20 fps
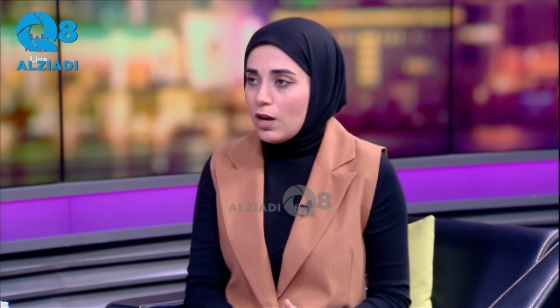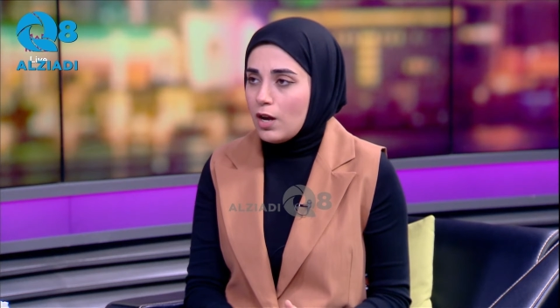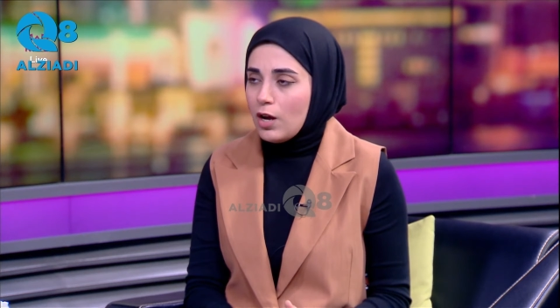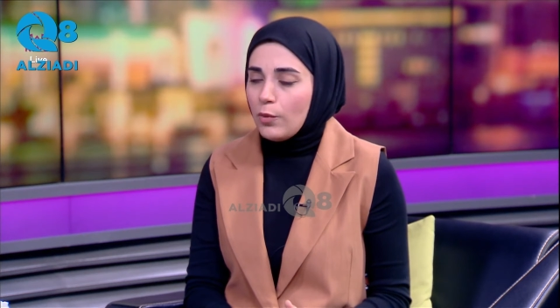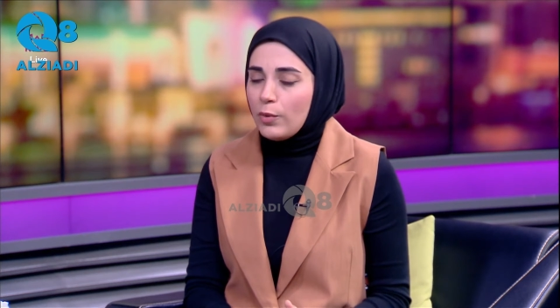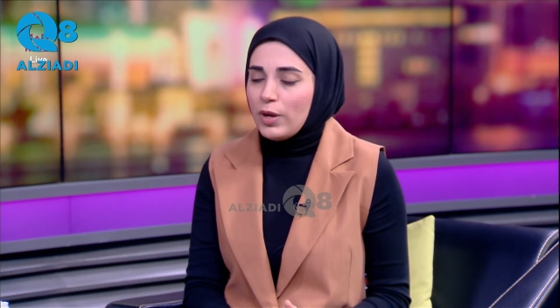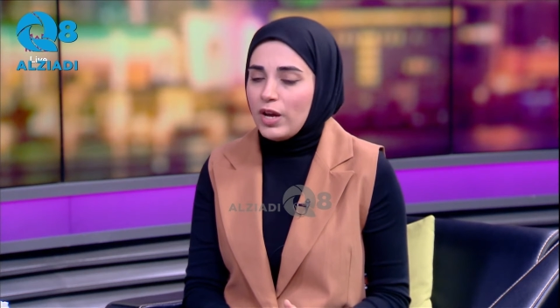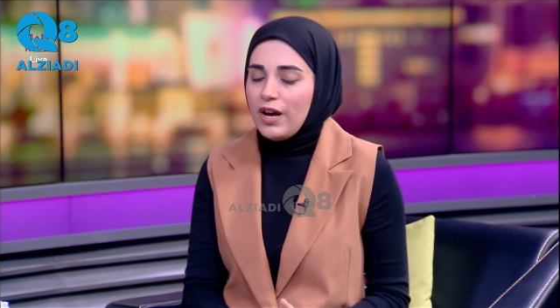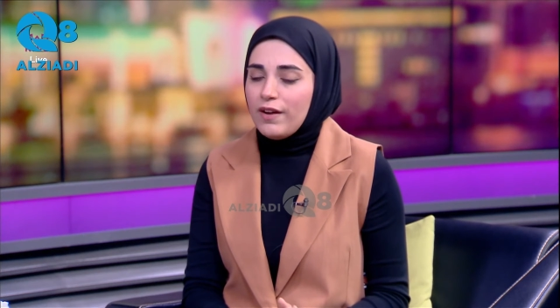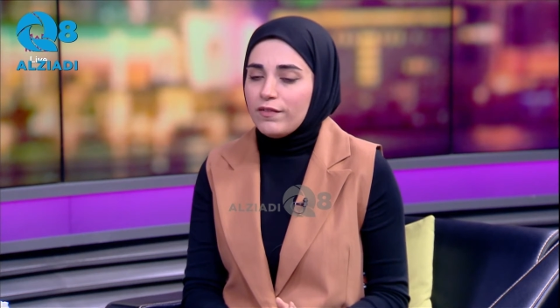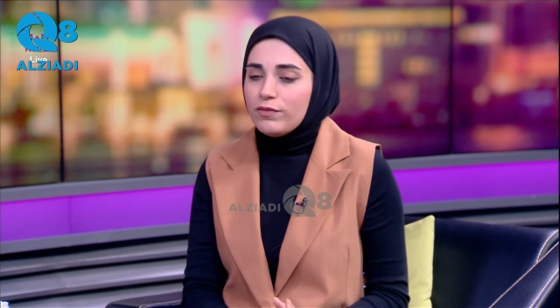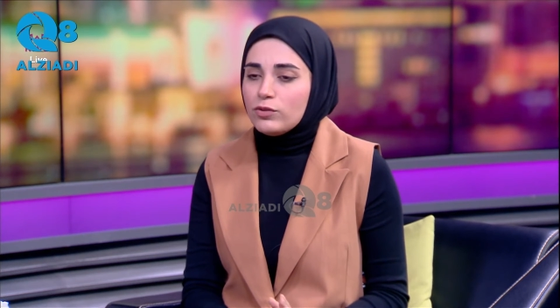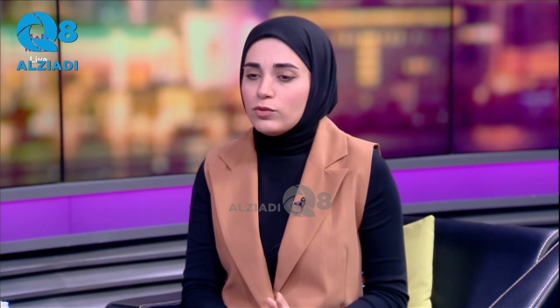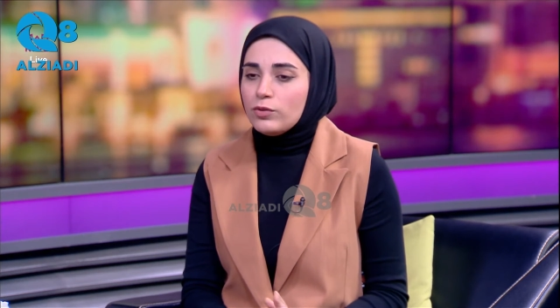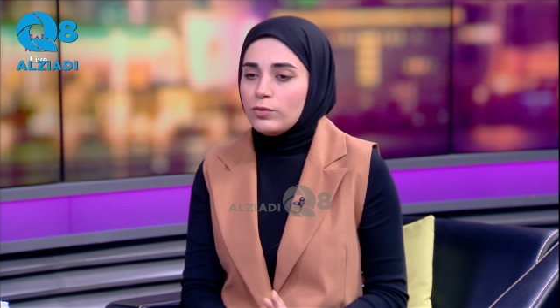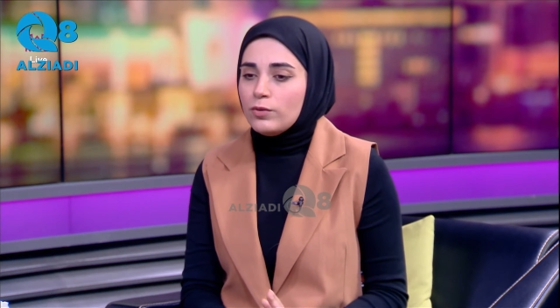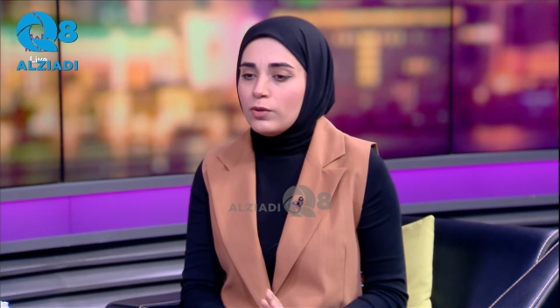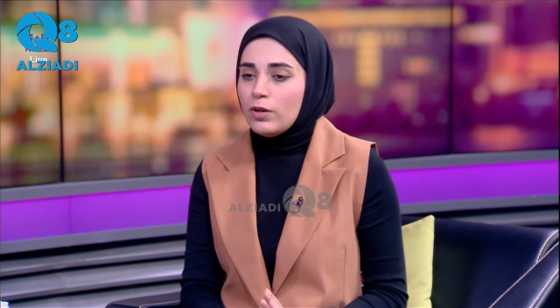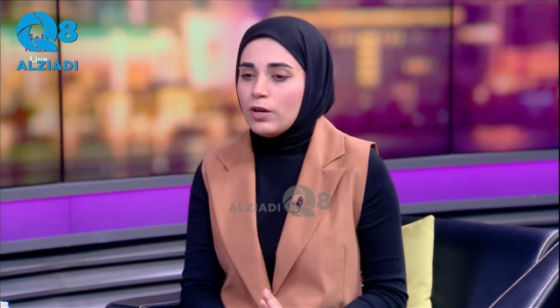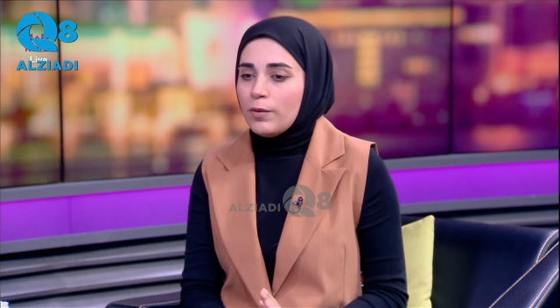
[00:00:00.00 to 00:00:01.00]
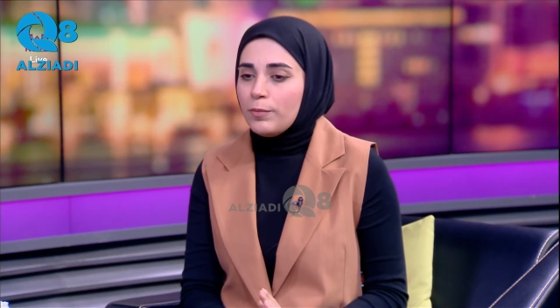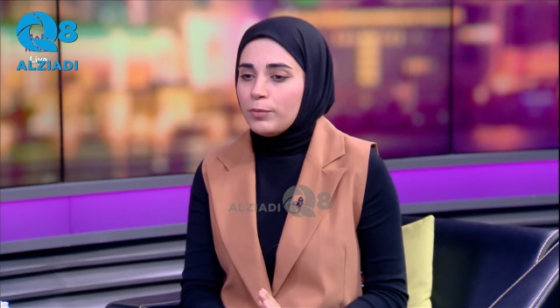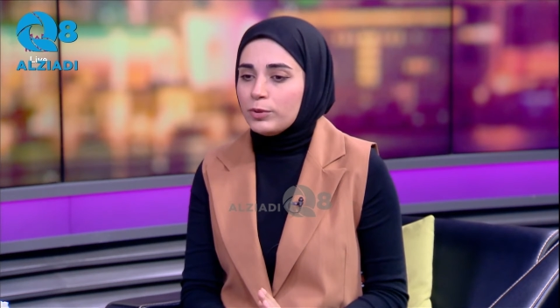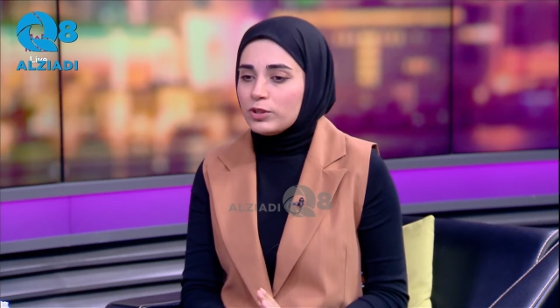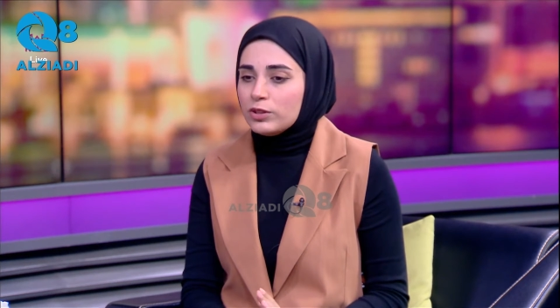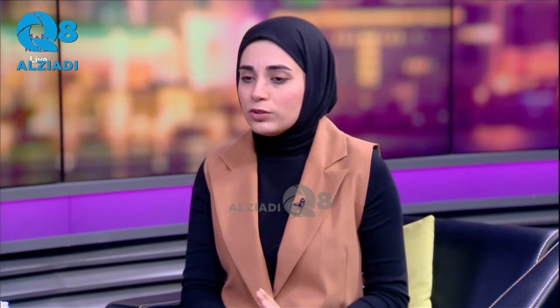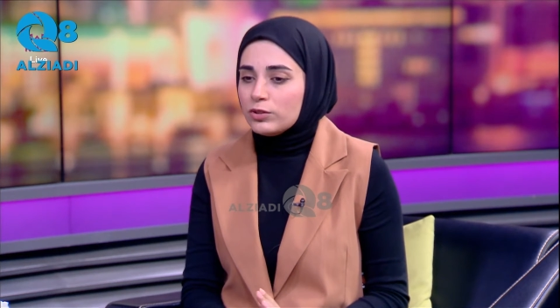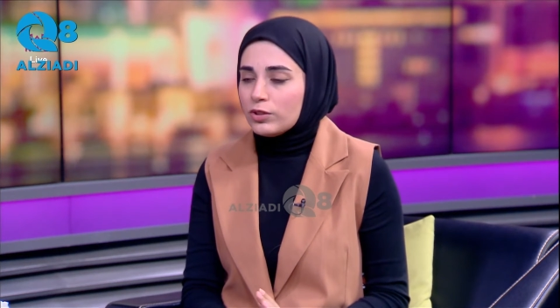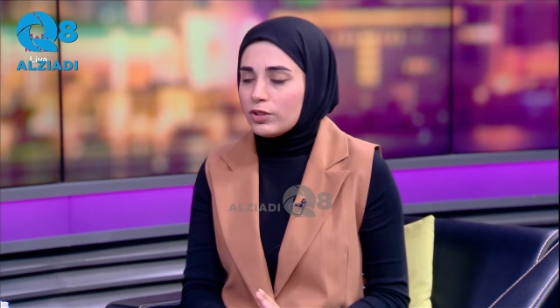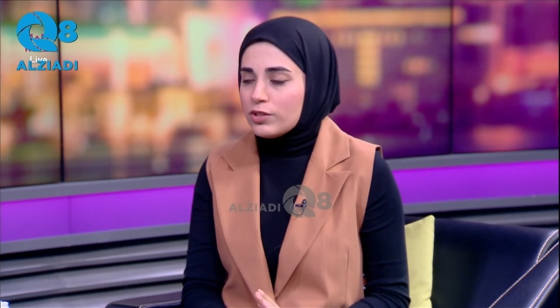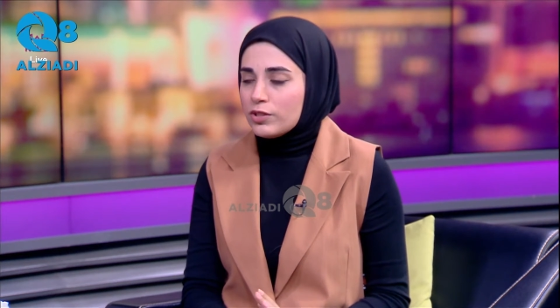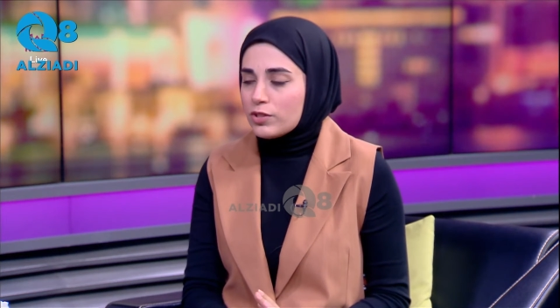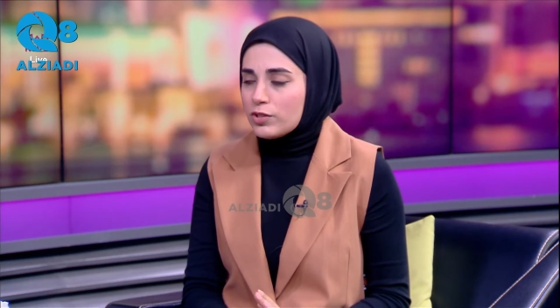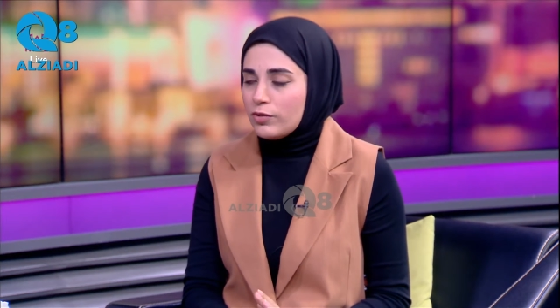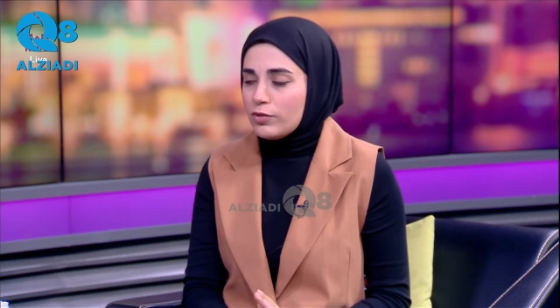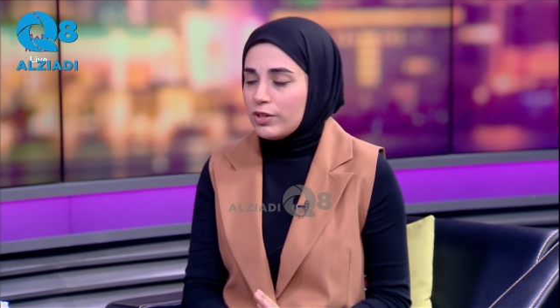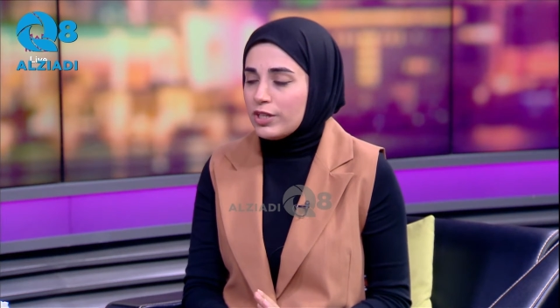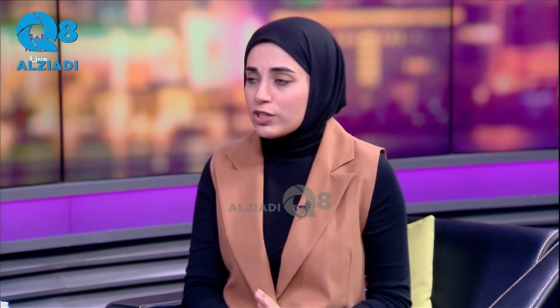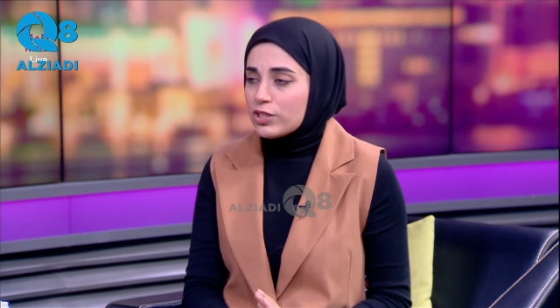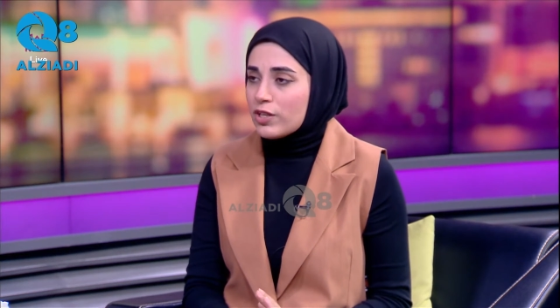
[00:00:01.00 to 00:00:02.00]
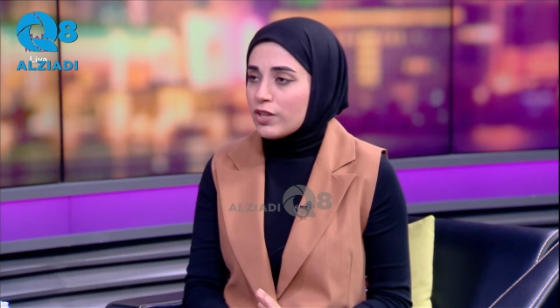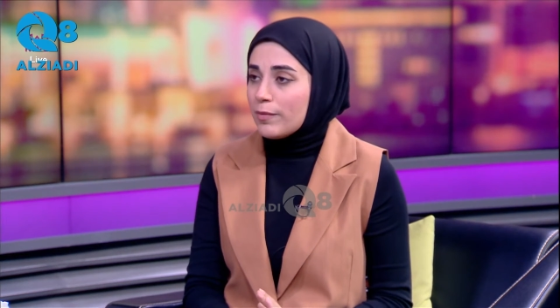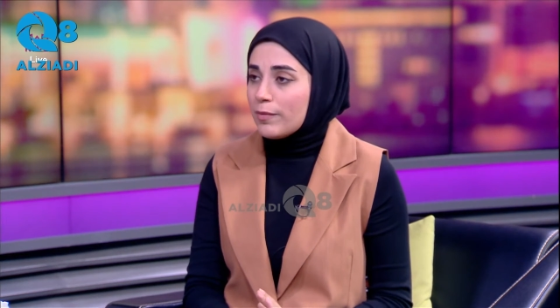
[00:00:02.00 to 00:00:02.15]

We have to put into consideration